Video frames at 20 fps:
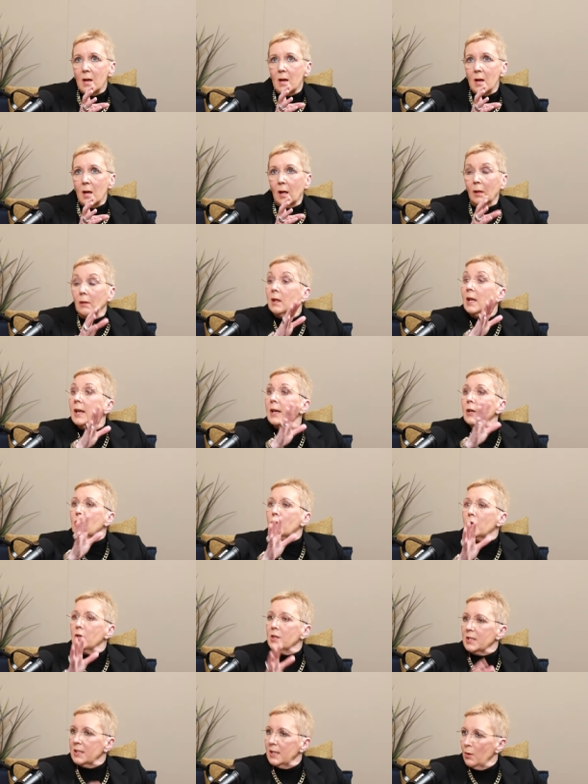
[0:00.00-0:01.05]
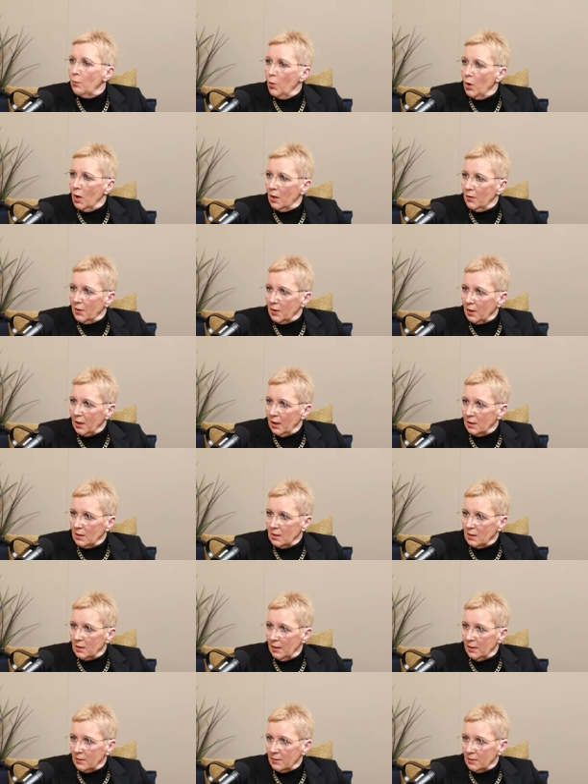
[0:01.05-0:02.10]
learn the same way other kids
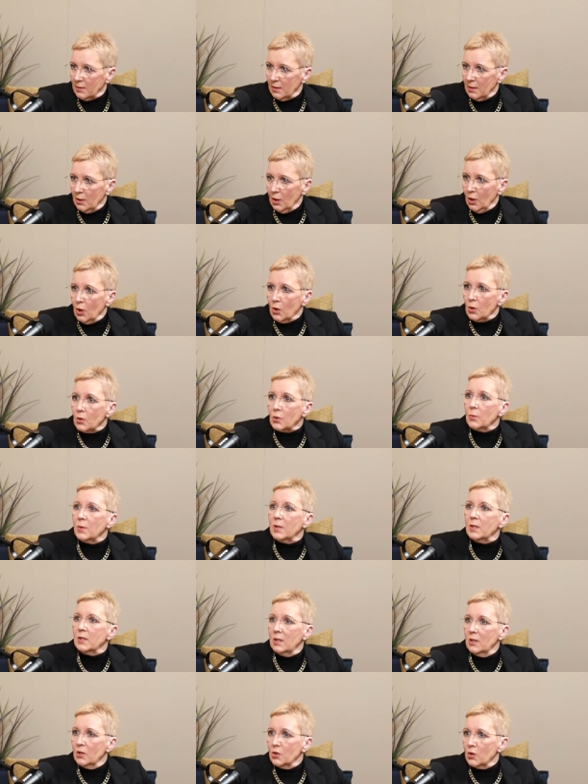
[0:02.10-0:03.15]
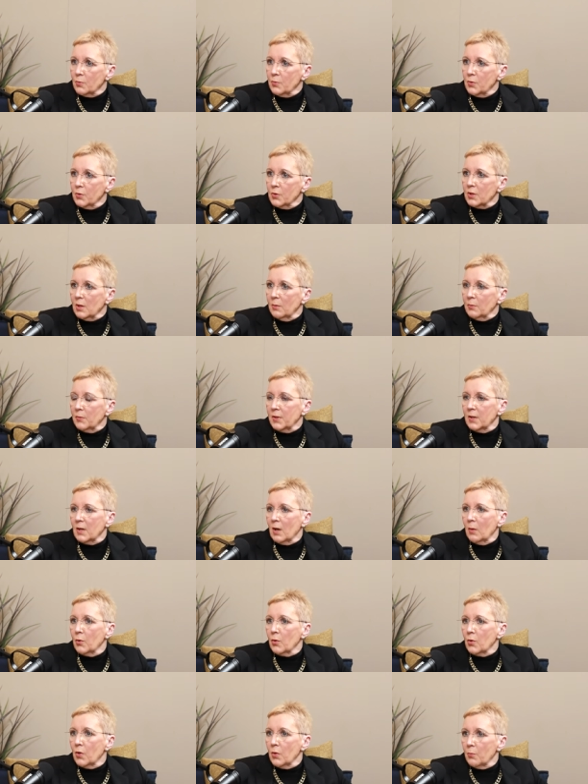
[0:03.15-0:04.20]
learned. Right. So when the teacher put something
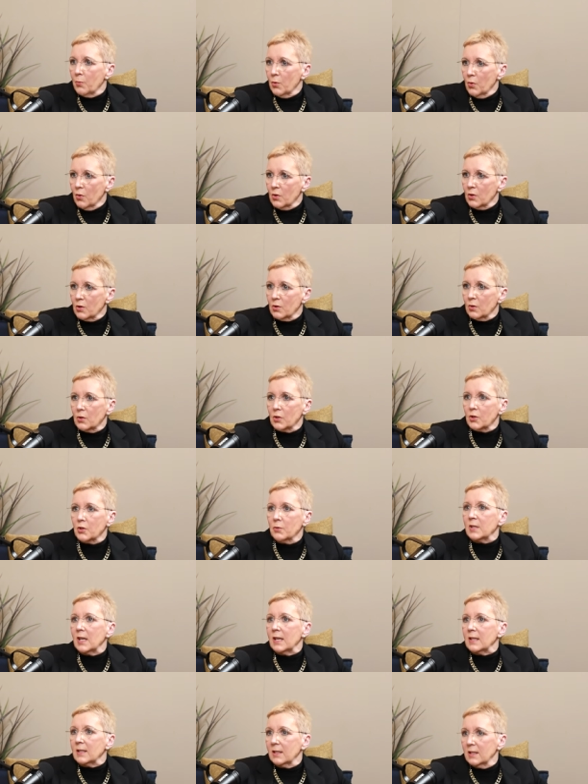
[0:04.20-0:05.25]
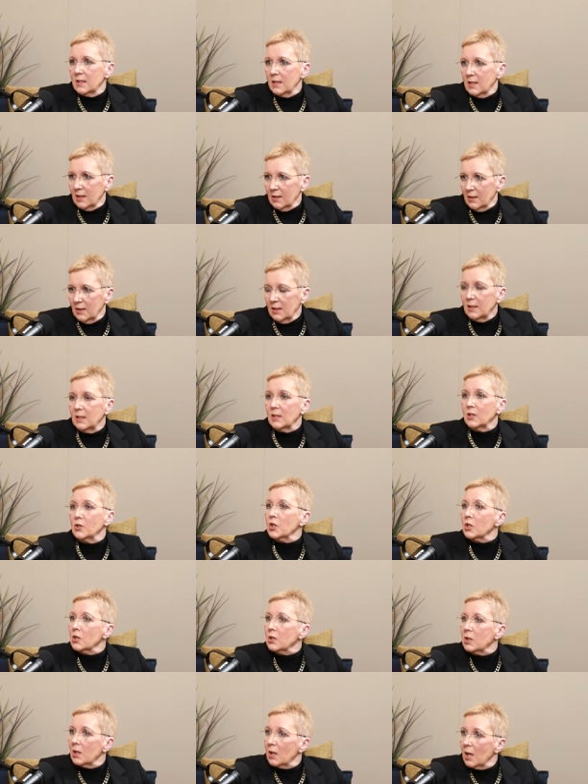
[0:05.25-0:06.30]
up on the board or she was asking you to read, and
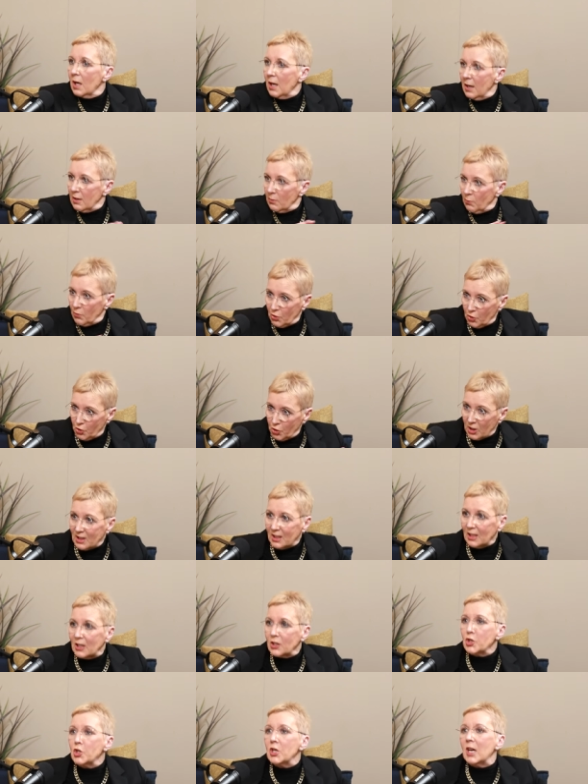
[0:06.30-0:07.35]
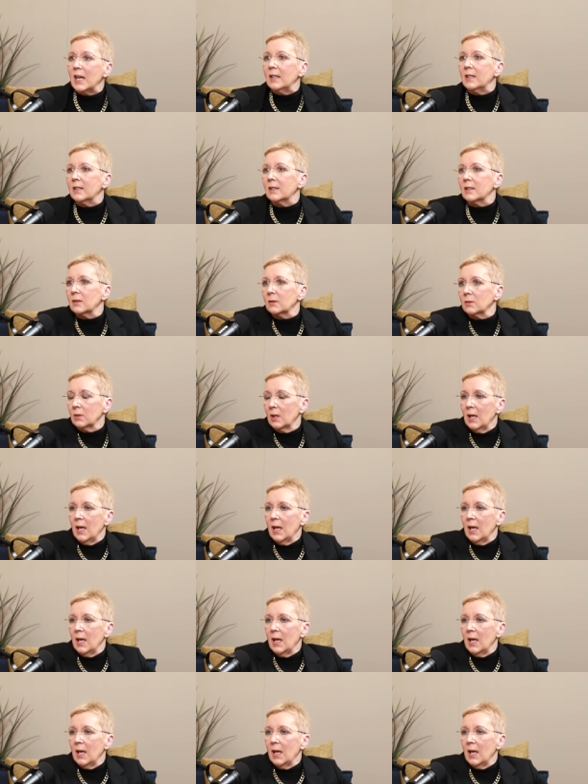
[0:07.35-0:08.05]
it was just a general